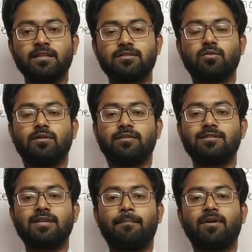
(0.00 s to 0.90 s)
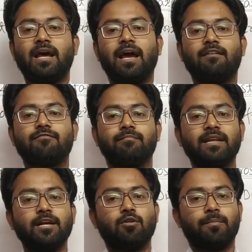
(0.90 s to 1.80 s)
This chapter have
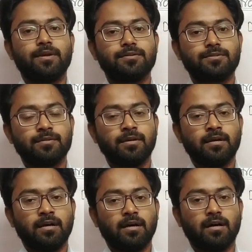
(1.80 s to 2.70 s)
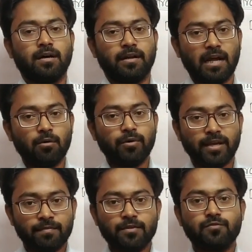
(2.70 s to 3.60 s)
many topics.
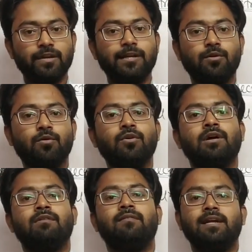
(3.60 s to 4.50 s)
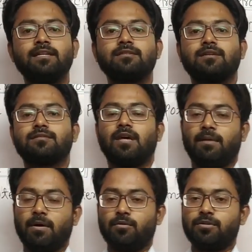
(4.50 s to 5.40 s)
Now in this video we will discuss
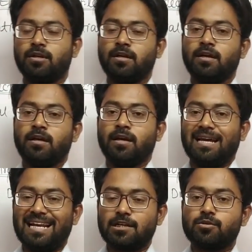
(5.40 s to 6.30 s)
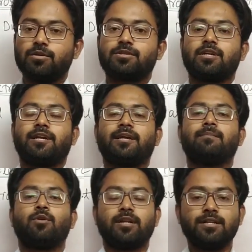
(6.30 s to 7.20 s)
about
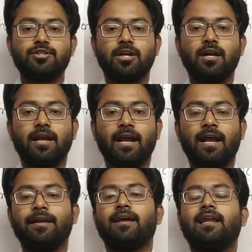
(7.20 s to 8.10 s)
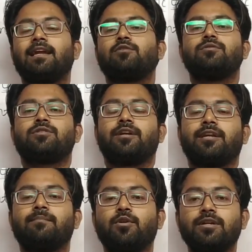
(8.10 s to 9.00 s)
electrostatic potential and
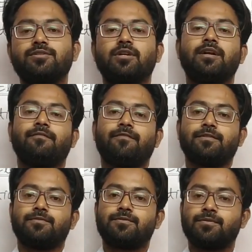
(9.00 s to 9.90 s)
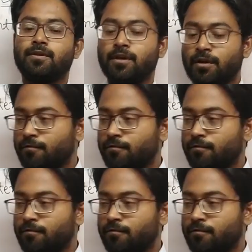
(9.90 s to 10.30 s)
electrostatic potential difference.